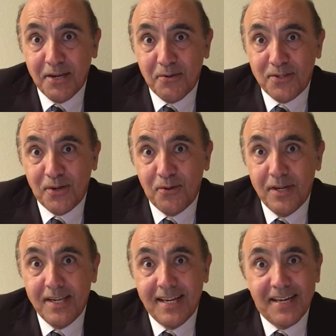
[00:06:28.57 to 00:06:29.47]
So
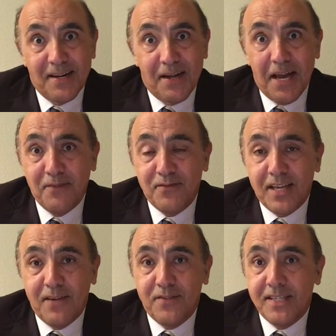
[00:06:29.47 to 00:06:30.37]

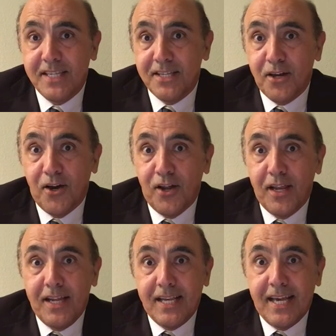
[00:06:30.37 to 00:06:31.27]
I've seen it all,
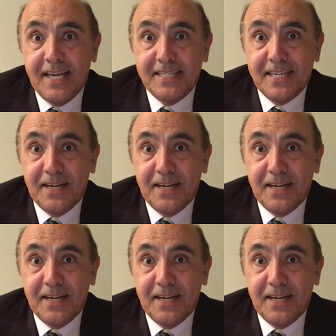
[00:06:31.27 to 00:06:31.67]
and